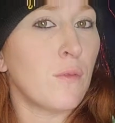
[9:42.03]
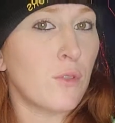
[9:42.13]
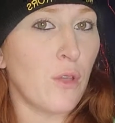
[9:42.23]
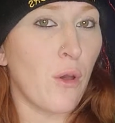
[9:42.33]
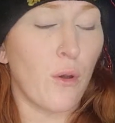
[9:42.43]

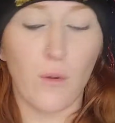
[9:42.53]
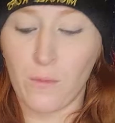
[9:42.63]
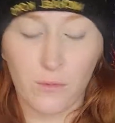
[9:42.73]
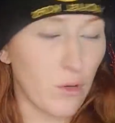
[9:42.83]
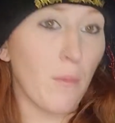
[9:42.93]

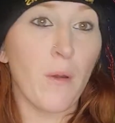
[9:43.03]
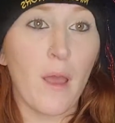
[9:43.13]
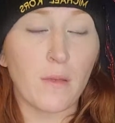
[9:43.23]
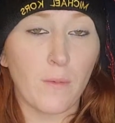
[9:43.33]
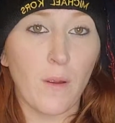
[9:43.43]
So Drummer
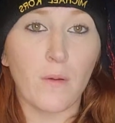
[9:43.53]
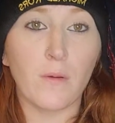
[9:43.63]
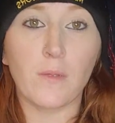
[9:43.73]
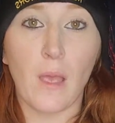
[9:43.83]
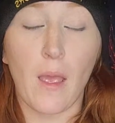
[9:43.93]
has
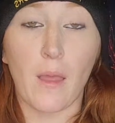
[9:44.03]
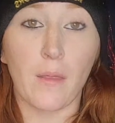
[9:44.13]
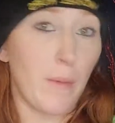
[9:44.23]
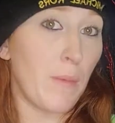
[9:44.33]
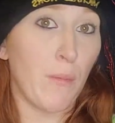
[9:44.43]
freckles
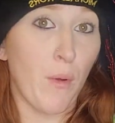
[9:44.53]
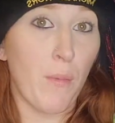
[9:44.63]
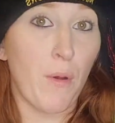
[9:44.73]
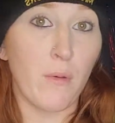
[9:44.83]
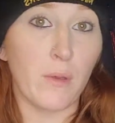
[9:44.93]
and the baby boy
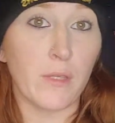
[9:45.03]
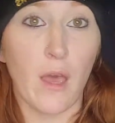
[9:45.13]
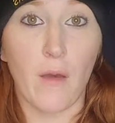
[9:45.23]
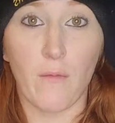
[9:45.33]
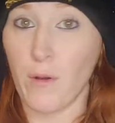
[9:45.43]
ponies
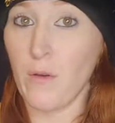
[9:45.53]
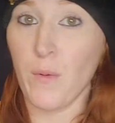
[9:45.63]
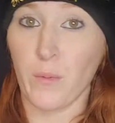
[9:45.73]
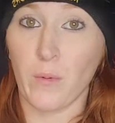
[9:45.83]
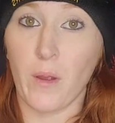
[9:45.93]
have one hoof
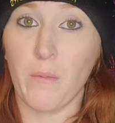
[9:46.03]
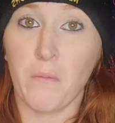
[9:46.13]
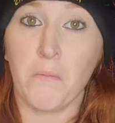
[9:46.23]
off the ground.